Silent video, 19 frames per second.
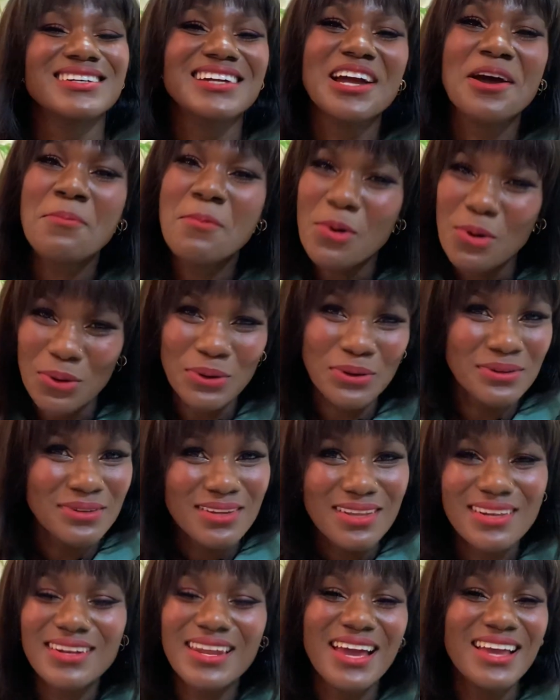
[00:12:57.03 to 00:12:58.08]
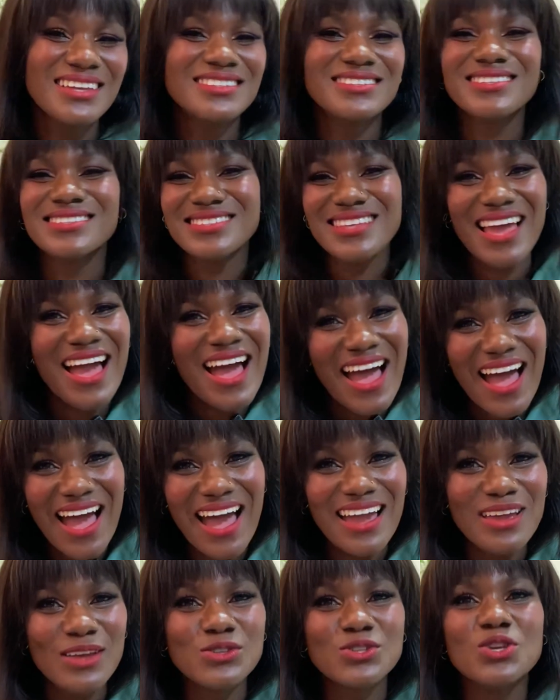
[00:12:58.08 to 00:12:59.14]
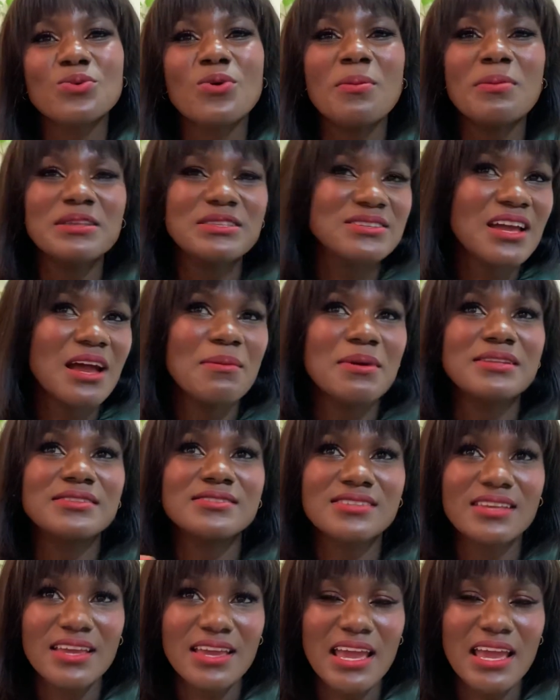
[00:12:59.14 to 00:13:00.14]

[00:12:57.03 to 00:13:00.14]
Come on, like just a hi. So you want me to come and say